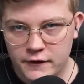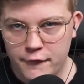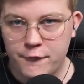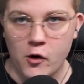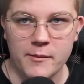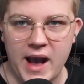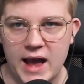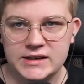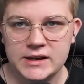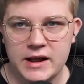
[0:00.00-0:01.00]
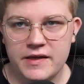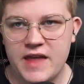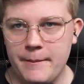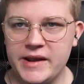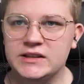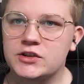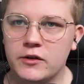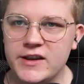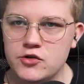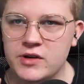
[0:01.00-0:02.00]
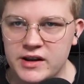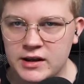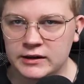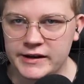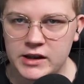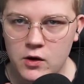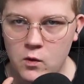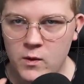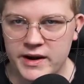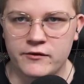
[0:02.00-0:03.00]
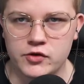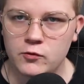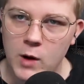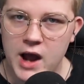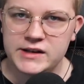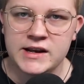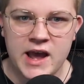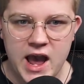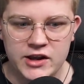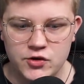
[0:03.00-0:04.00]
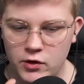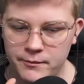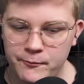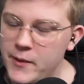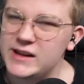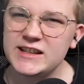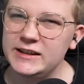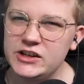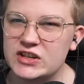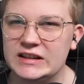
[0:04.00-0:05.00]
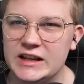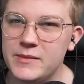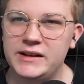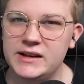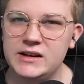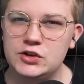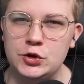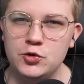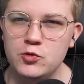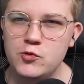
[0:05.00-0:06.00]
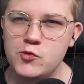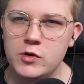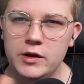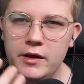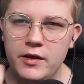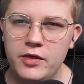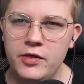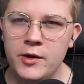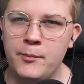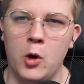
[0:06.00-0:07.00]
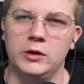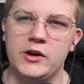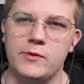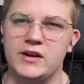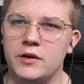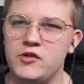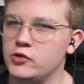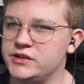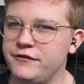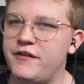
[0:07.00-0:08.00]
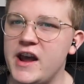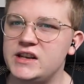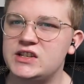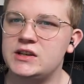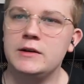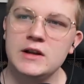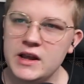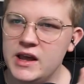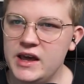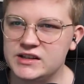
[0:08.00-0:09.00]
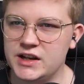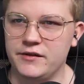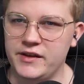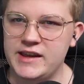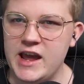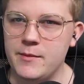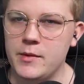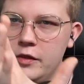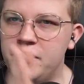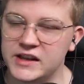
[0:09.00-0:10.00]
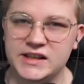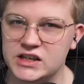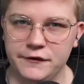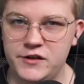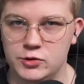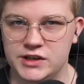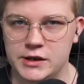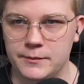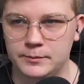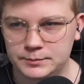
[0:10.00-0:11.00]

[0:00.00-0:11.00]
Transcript: format that makes it so that you can click whenever you want, and you are basically just limited to the polling rate of your device instead of the game. This is confusing.